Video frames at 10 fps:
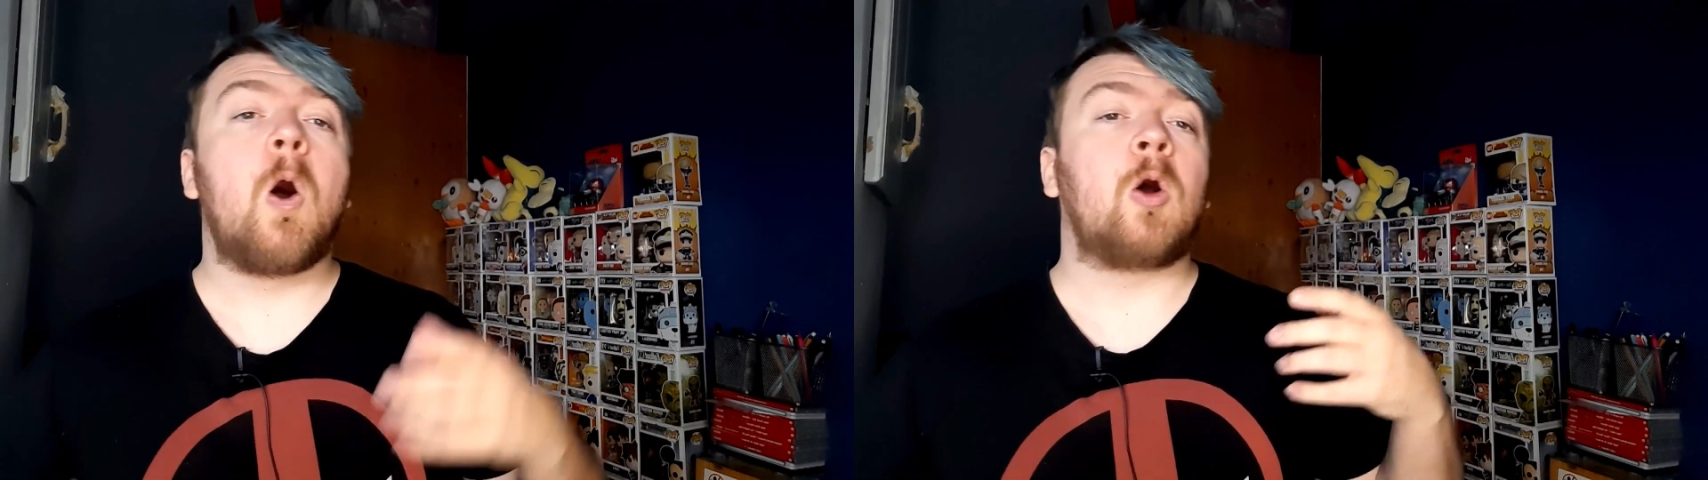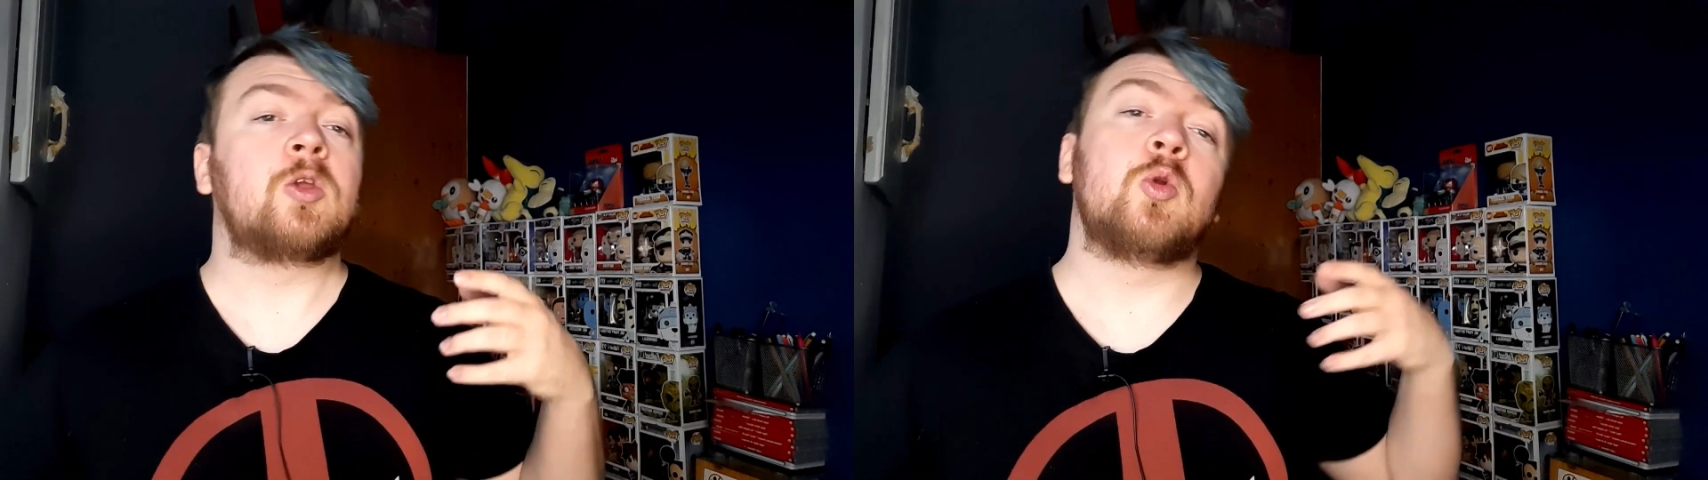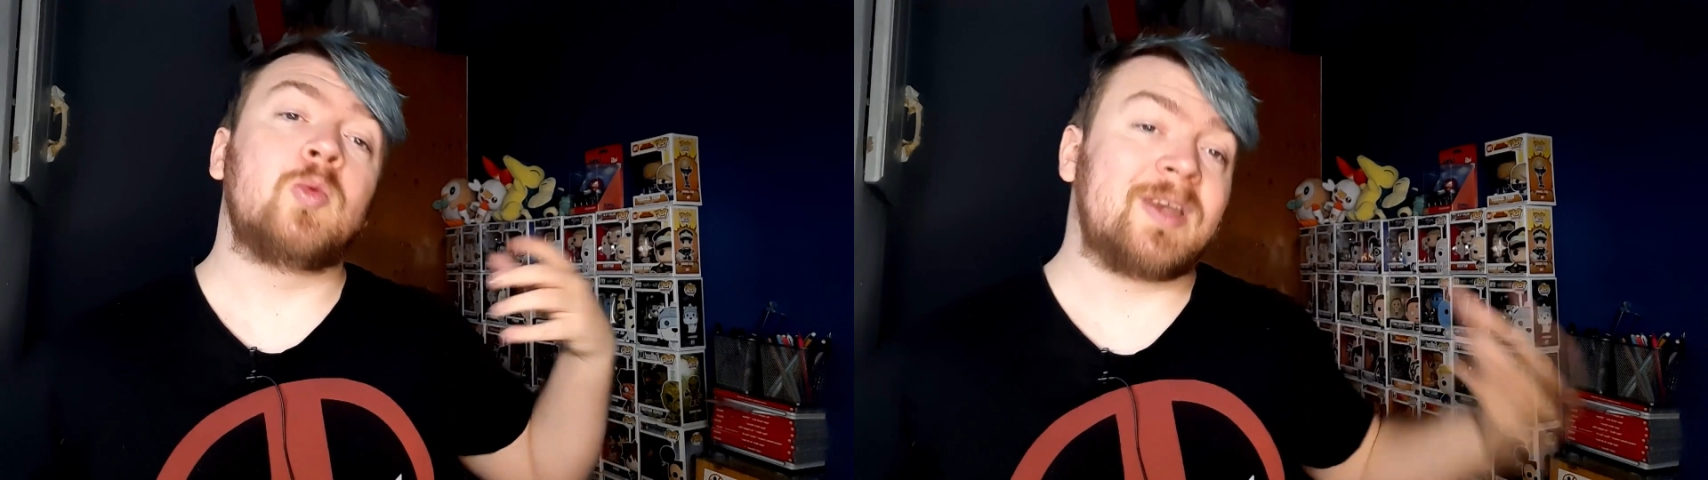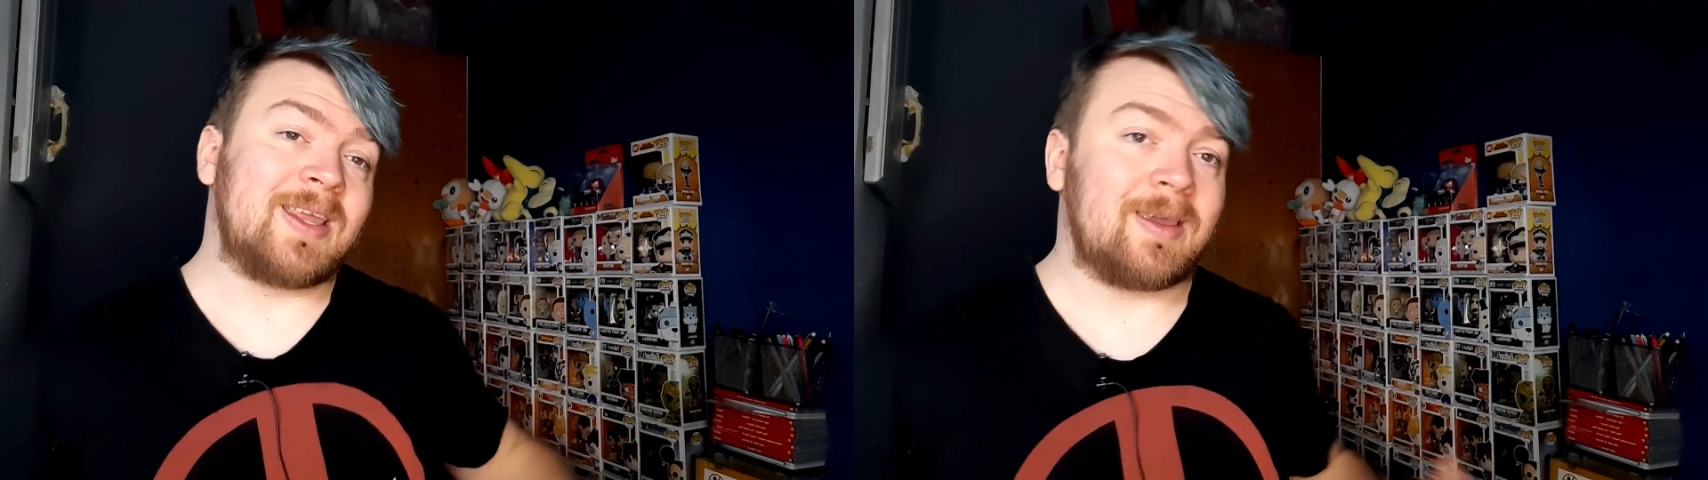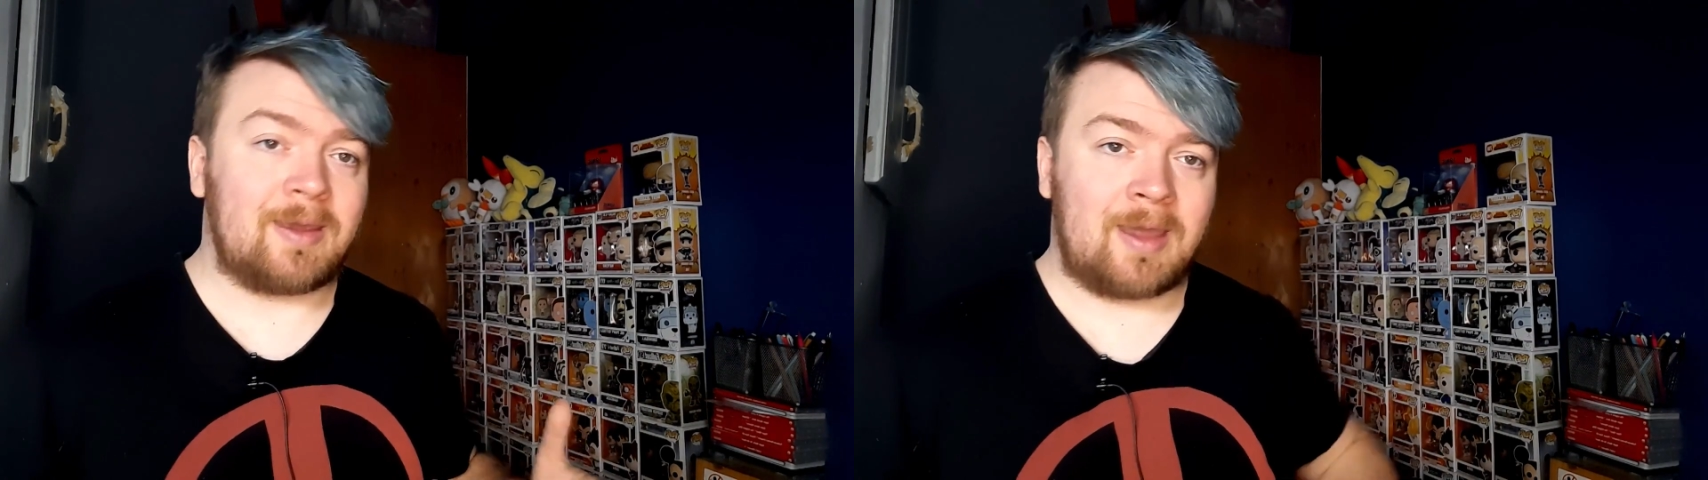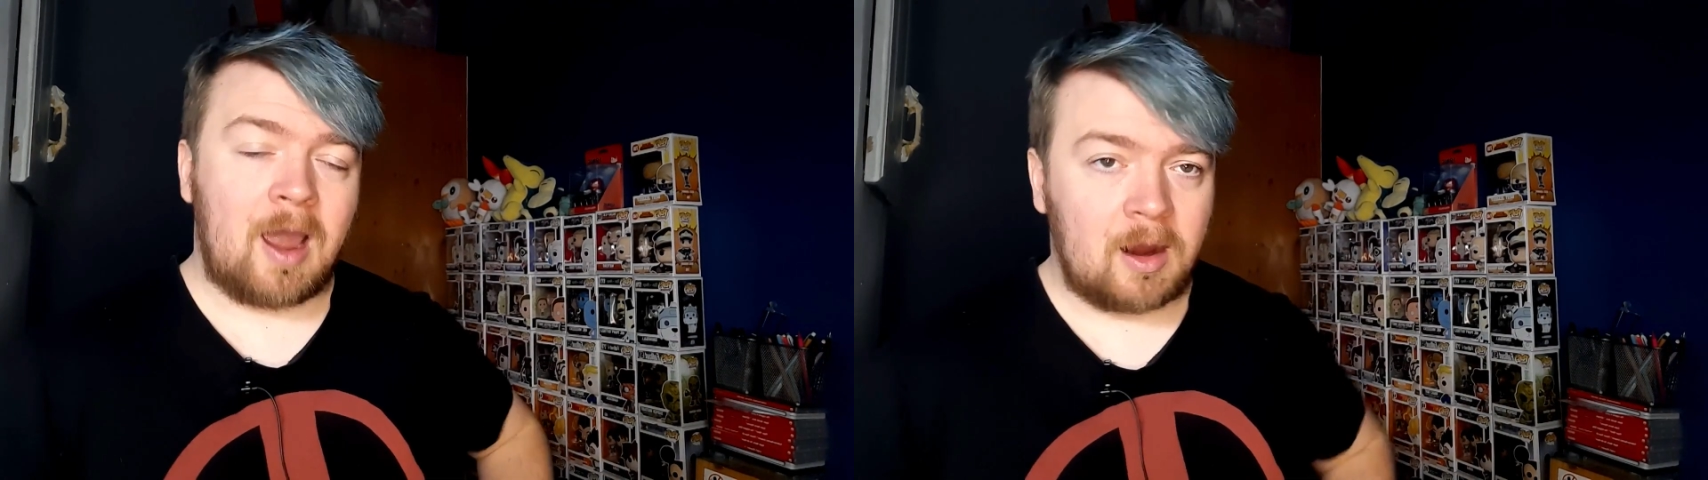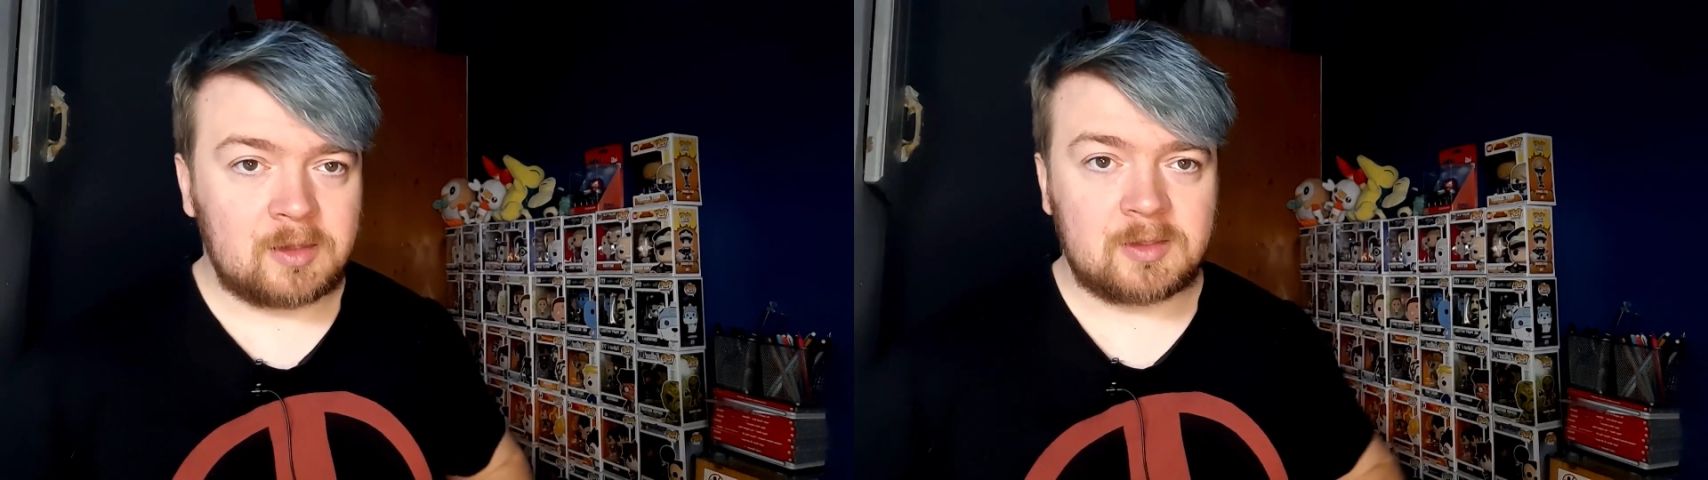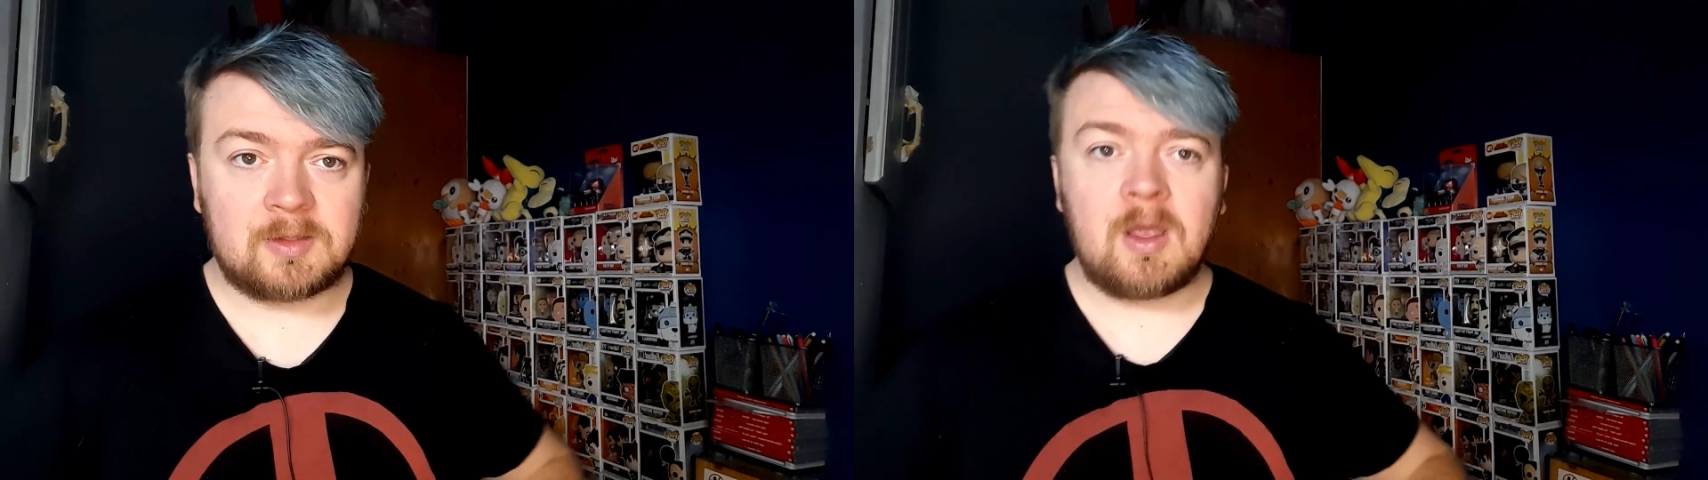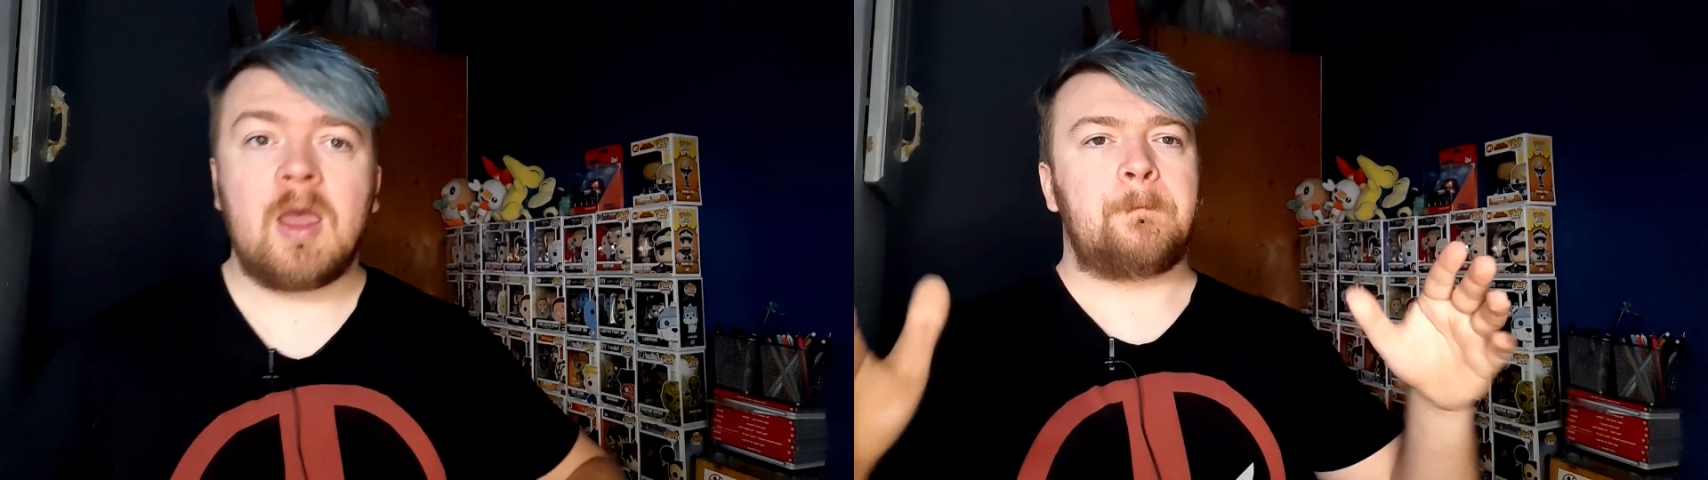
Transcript: or unique cards.